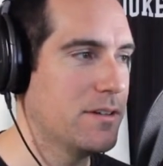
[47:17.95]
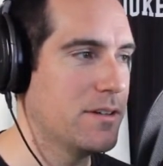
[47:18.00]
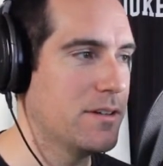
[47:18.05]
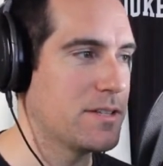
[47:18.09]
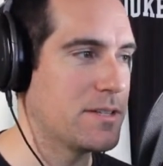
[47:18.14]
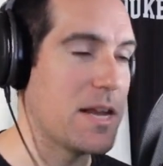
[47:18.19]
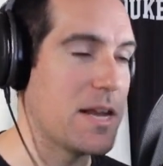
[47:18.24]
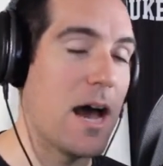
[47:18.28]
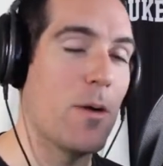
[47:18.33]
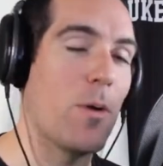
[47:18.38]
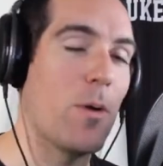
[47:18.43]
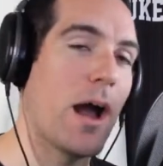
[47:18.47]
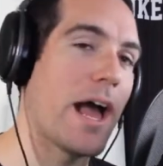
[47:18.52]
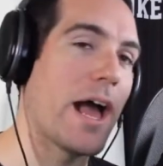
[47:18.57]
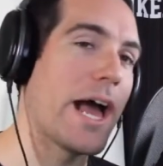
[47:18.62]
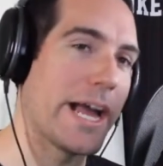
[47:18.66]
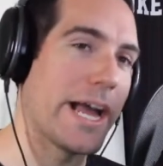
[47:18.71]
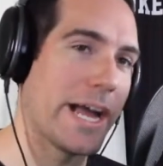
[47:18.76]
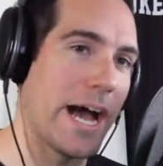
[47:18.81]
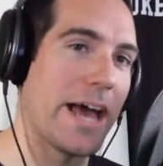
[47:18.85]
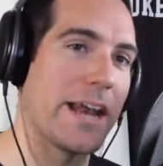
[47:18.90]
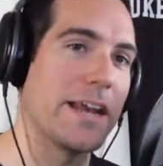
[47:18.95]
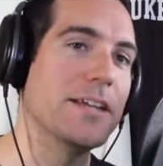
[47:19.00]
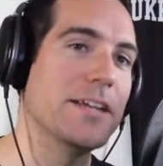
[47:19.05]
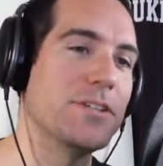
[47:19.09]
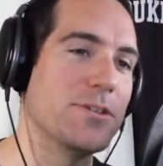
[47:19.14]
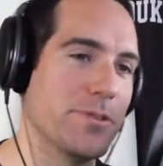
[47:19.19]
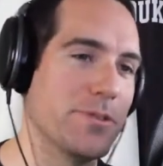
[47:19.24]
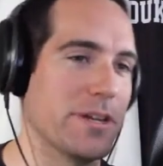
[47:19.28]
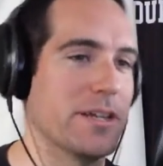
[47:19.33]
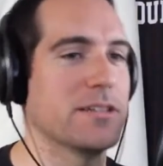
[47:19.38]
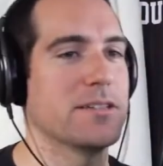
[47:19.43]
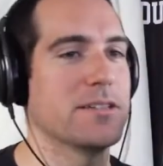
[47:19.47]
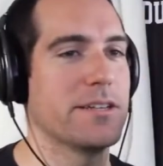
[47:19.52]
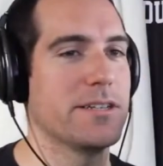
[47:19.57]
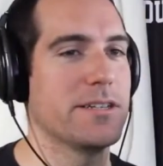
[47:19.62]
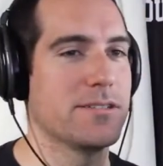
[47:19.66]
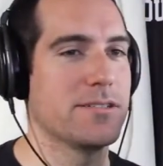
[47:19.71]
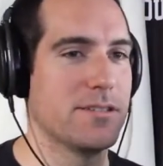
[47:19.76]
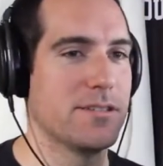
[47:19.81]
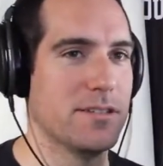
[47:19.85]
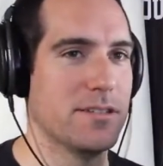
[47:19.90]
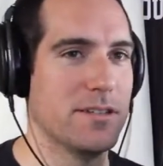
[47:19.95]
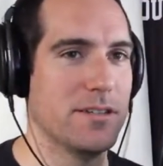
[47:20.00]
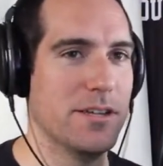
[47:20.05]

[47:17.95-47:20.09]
it's not why I got into it, at least.